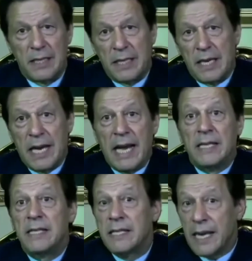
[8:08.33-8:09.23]
And
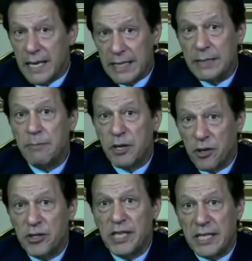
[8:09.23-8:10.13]
sadly,
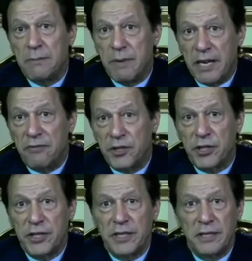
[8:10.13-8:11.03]
because they are the
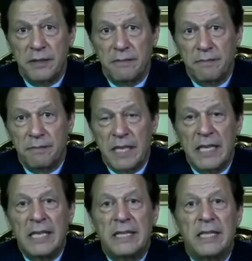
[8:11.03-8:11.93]
beneficiaries,
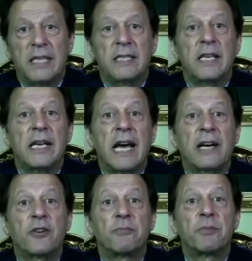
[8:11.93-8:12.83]
there is a
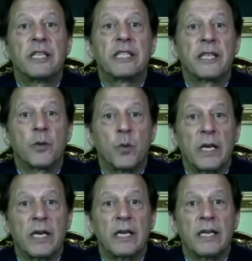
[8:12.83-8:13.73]
lack of political
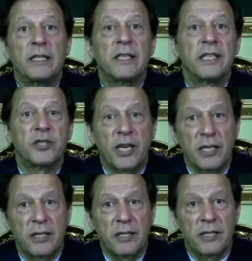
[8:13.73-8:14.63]
will in the rich
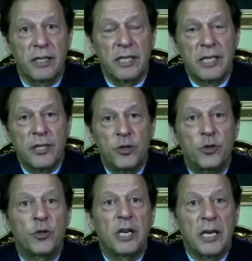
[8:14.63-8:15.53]
countries to
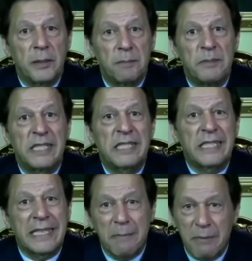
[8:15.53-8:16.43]
curb this
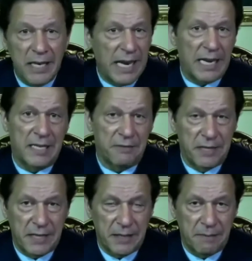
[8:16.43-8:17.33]
criminal
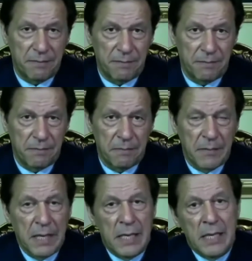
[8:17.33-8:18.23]
activity.
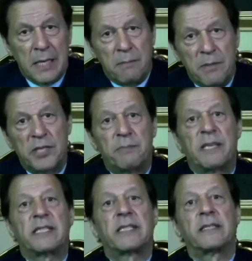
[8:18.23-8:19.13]
Mr.
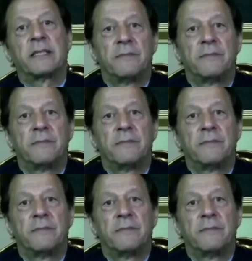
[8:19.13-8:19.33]
President,